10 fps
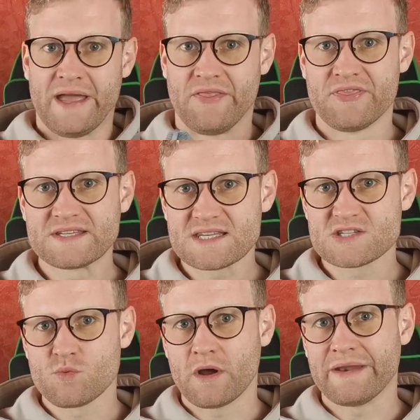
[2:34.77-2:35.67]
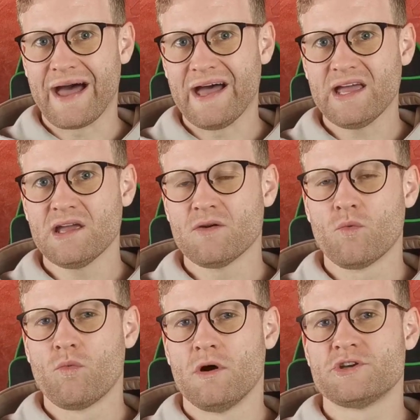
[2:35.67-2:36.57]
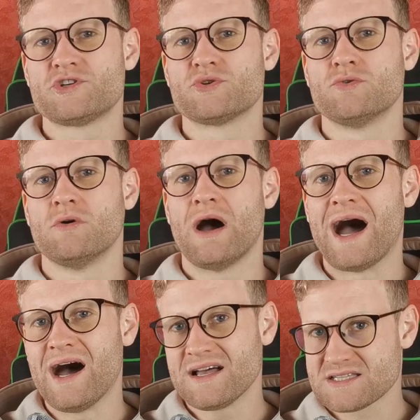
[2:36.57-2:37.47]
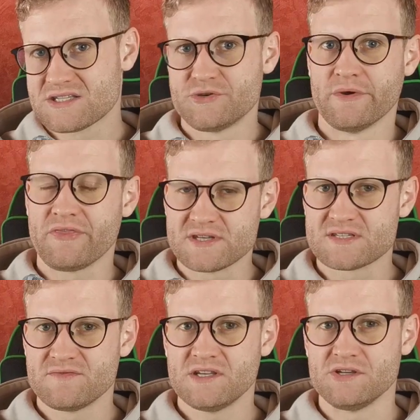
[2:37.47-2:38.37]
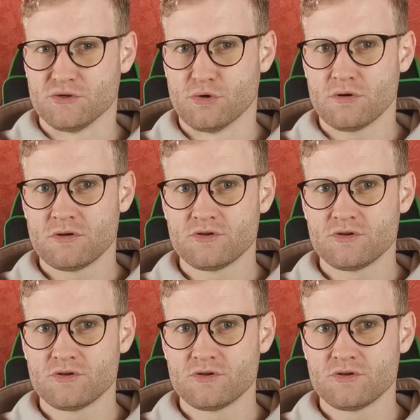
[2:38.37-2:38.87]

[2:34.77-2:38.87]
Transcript: And this is what I want to ask you in this video.